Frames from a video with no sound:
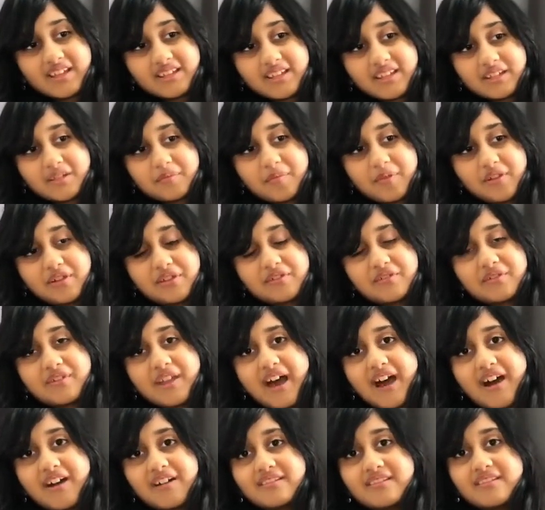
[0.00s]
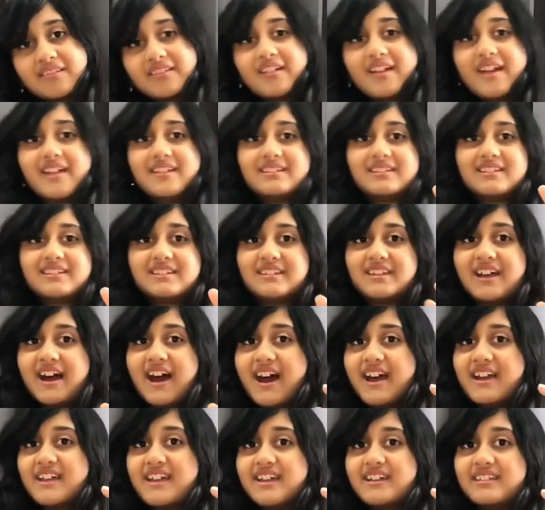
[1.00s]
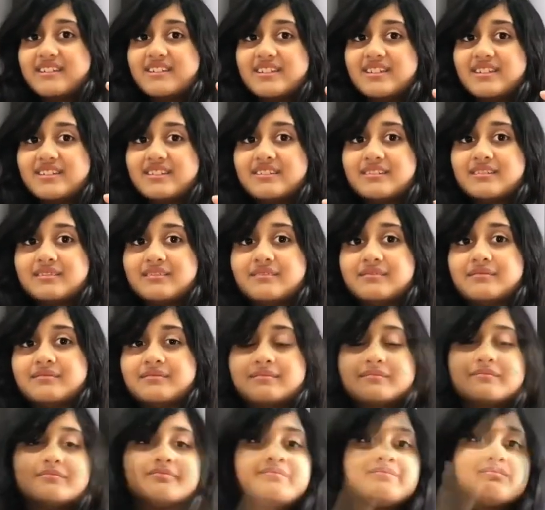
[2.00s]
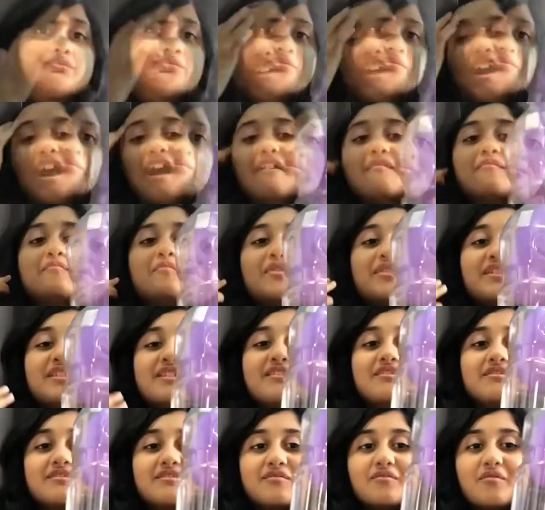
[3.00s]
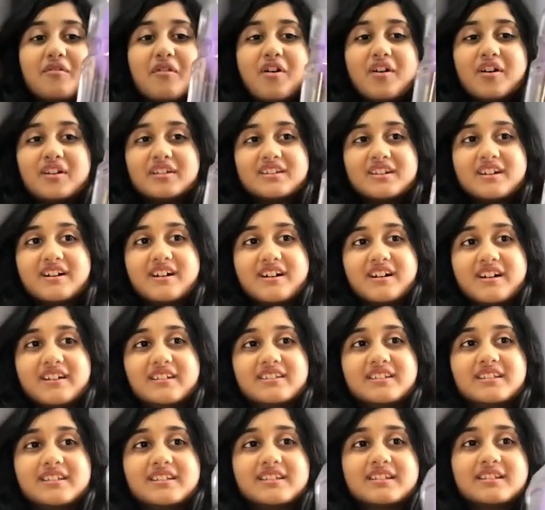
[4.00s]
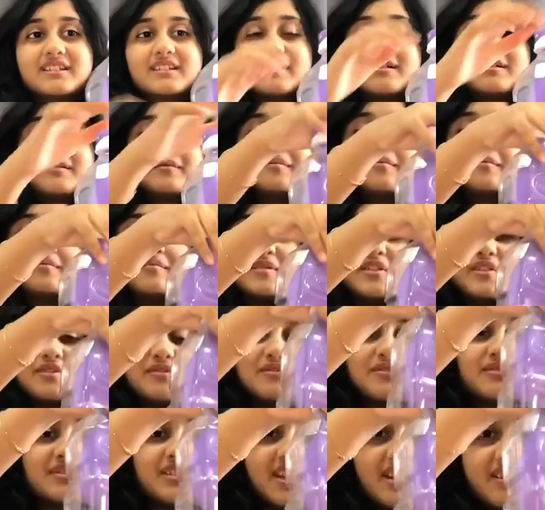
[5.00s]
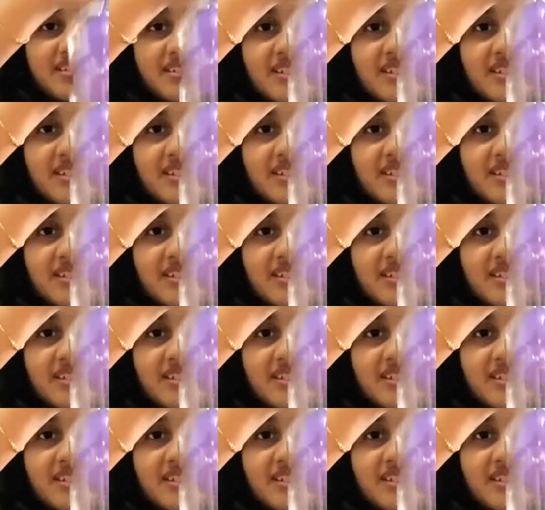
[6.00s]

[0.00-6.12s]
this balloon out and tie it. Now that I've put water in this balloon, can you